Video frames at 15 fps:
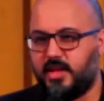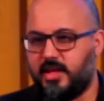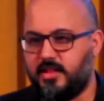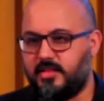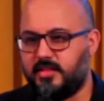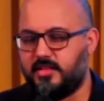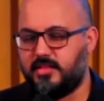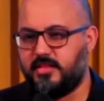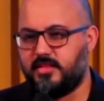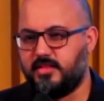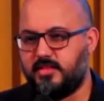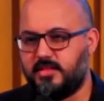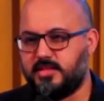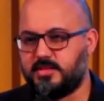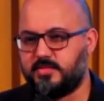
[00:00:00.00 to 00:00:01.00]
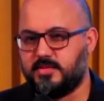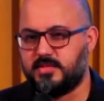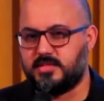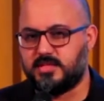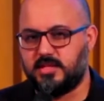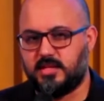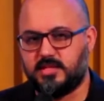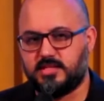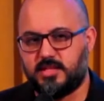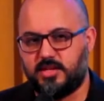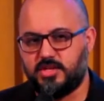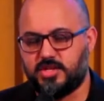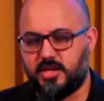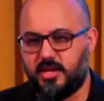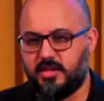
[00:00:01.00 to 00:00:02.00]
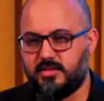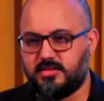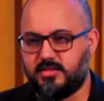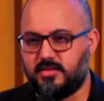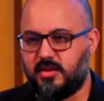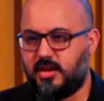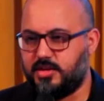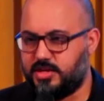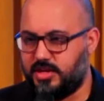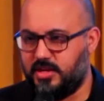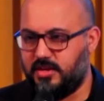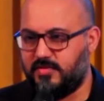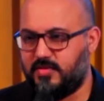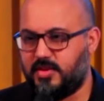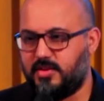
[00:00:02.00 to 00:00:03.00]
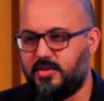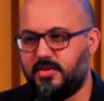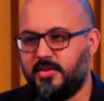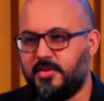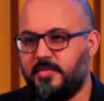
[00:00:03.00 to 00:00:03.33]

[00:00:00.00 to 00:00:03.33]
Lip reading: and this was Sunshine, so Akshay, if you know,